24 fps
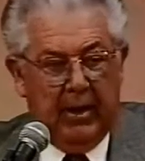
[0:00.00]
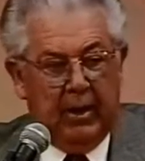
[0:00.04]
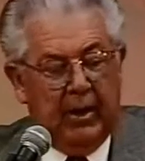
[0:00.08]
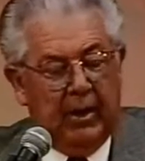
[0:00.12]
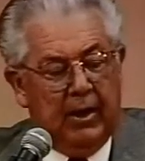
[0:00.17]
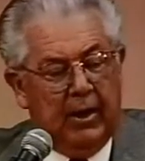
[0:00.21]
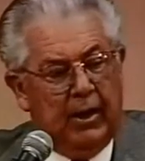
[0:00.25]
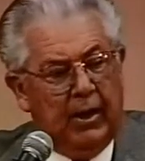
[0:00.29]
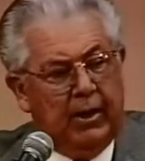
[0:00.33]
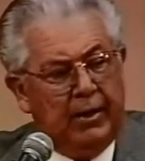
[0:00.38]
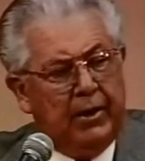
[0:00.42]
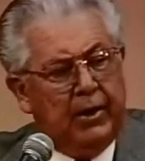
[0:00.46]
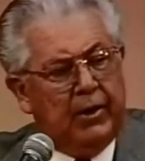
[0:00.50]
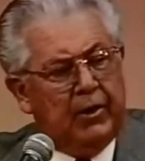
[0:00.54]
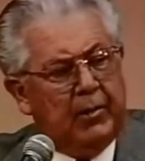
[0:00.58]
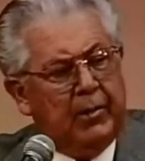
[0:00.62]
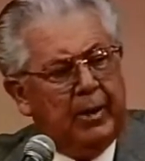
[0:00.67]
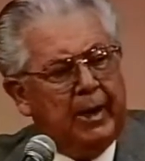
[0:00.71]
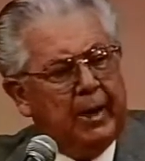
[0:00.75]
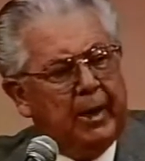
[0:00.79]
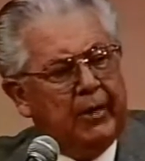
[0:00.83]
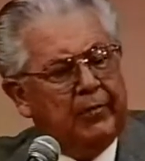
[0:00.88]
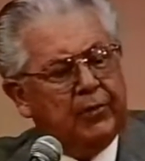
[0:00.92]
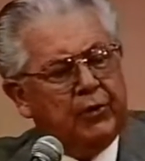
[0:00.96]
another
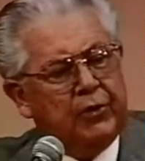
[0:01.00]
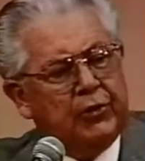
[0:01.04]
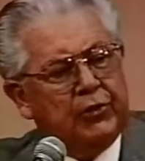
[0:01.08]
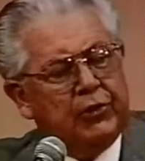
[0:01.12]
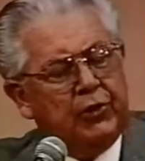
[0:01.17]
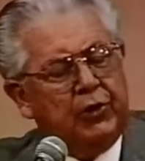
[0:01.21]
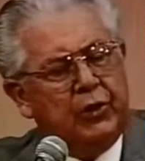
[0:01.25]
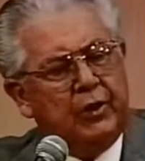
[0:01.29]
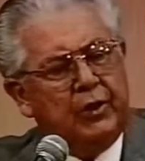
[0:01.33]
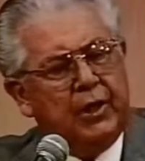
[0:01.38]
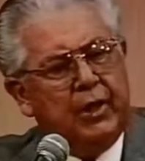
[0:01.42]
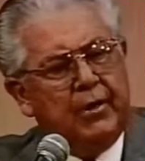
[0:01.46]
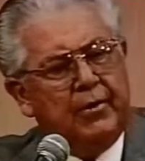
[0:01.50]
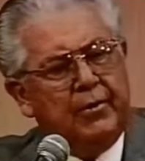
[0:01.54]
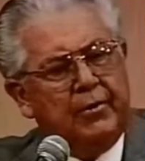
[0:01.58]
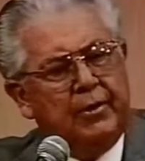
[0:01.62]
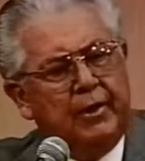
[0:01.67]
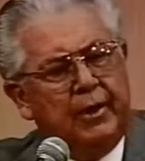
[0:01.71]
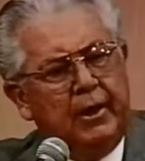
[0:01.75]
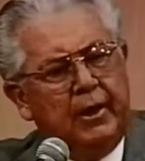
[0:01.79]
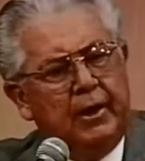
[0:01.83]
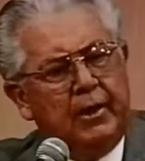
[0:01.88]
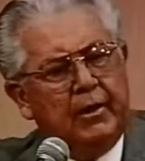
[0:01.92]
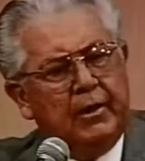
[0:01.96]
matter of concern, I
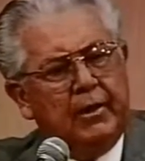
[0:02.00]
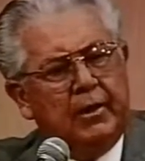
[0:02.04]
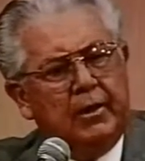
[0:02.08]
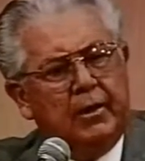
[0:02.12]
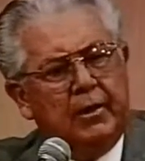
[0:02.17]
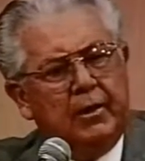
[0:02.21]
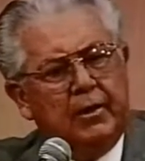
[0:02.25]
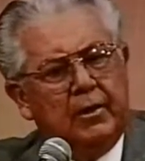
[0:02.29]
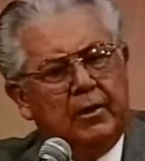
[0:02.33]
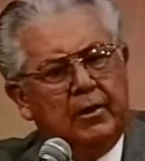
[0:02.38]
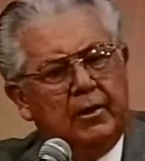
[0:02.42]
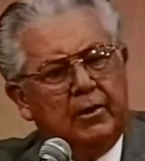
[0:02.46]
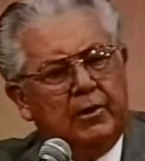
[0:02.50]
think, uh,